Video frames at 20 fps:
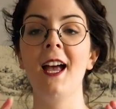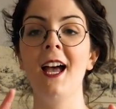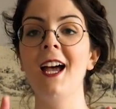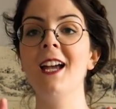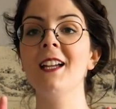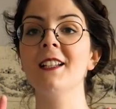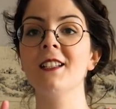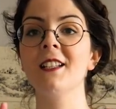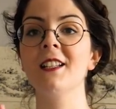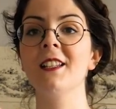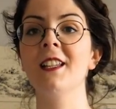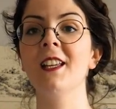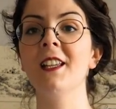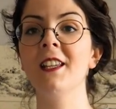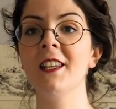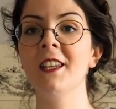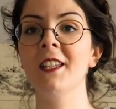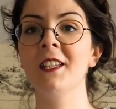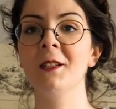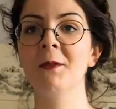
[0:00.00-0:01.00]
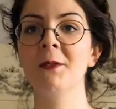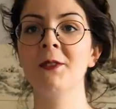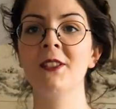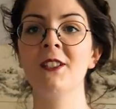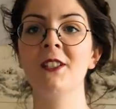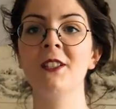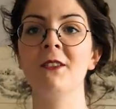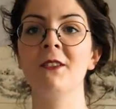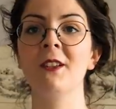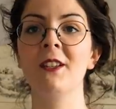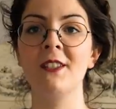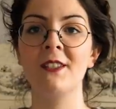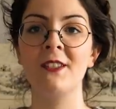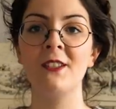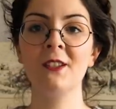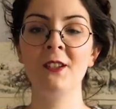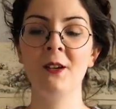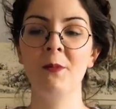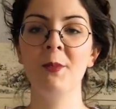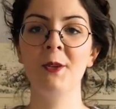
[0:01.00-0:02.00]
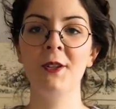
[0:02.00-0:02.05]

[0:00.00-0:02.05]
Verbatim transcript: And the other thing I want to do is to not